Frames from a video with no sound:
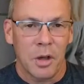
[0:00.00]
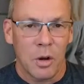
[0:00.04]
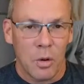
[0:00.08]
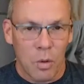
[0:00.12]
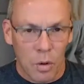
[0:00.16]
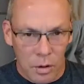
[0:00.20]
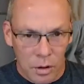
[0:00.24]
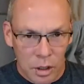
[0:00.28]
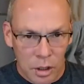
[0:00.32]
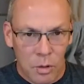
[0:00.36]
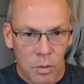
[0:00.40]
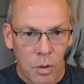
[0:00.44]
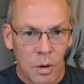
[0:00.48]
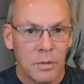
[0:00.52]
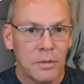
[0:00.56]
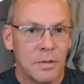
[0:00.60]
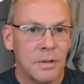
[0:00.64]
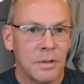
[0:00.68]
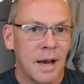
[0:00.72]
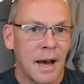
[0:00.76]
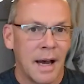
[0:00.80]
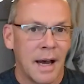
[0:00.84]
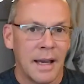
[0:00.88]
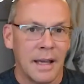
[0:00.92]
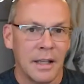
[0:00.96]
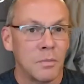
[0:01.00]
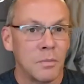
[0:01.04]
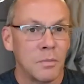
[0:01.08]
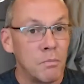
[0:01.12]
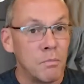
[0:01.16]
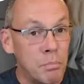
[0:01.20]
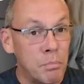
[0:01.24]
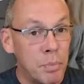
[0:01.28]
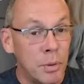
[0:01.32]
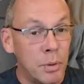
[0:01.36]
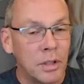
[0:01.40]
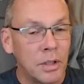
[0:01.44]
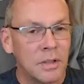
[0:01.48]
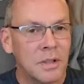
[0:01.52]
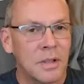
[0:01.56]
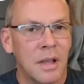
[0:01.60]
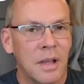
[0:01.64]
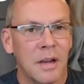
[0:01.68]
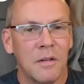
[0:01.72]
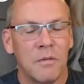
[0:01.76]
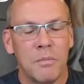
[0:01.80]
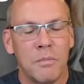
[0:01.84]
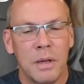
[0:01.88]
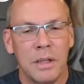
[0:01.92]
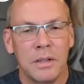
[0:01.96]
quote unquote diets, books
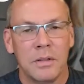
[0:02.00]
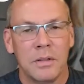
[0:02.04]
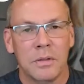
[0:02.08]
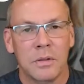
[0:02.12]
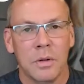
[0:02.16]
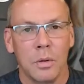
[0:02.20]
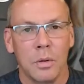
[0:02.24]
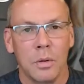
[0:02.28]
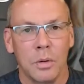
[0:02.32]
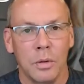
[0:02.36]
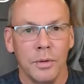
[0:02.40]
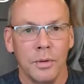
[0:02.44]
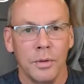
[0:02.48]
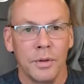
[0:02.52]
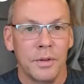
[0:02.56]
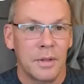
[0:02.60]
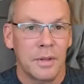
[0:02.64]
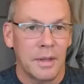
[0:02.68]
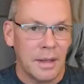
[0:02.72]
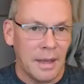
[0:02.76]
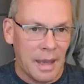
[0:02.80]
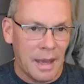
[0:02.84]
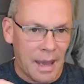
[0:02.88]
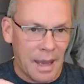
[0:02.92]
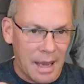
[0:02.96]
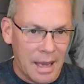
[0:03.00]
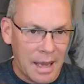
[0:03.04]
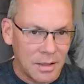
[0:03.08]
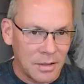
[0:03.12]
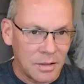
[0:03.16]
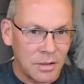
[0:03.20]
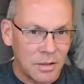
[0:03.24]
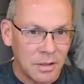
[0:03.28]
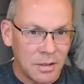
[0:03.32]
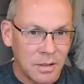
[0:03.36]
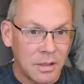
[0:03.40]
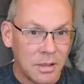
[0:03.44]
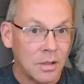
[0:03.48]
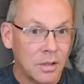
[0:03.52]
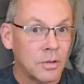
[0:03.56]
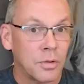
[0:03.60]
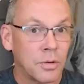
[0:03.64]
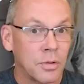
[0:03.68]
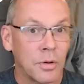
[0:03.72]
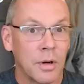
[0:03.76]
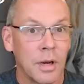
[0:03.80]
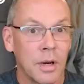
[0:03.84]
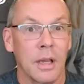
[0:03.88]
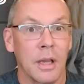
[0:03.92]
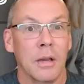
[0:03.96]
that have been sold, cans to
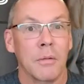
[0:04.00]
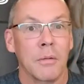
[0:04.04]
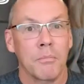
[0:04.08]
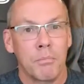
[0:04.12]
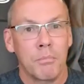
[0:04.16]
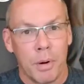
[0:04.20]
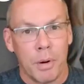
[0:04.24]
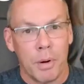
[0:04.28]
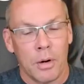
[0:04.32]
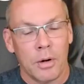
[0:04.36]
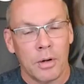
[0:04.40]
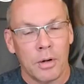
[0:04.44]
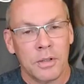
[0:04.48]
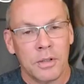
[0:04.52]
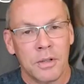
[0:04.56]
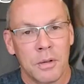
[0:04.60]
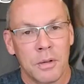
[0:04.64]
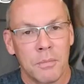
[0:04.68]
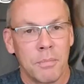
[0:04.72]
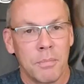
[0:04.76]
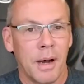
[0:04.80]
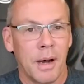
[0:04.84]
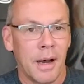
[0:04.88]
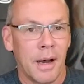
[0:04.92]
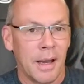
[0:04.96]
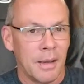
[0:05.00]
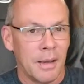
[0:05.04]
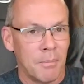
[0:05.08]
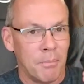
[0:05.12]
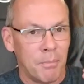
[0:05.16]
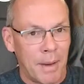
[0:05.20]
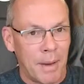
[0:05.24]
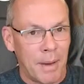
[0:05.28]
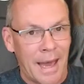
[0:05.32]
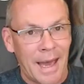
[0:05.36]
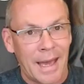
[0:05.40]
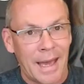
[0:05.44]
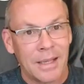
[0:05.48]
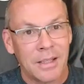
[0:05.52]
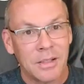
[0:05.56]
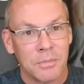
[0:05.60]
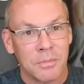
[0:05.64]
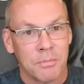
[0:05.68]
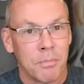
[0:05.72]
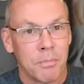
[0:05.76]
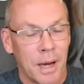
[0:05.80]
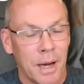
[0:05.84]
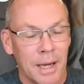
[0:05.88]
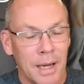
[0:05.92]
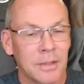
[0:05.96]
drink, bars to buy,
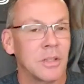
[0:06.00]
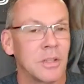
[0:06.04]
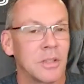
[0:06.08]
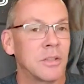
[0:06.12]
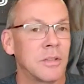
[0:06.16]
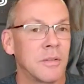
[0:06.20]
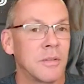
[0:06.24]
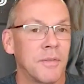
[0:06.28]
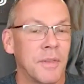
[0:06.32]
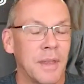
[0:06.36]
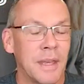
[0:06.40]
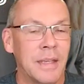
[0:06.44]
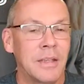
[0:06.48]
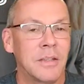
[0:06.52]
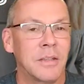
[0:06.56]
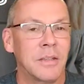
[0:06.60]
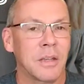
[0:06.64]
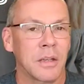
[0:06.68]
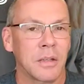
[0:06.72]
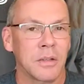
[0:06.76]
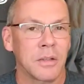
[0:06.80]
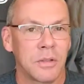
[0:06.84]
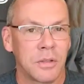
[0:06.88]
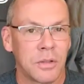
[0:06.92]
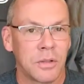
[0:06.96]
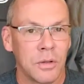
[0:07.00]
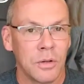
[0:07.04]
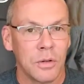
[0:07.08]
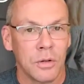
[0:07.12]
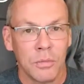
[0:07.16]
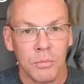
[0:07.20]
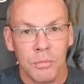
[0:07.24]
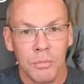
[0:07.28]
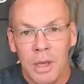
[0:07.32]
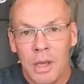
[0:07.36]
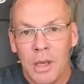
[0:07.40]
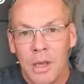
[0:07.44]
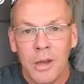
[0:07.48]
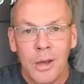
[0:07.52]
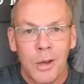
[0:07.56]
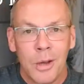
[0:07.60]
bags, boxes of things to consume,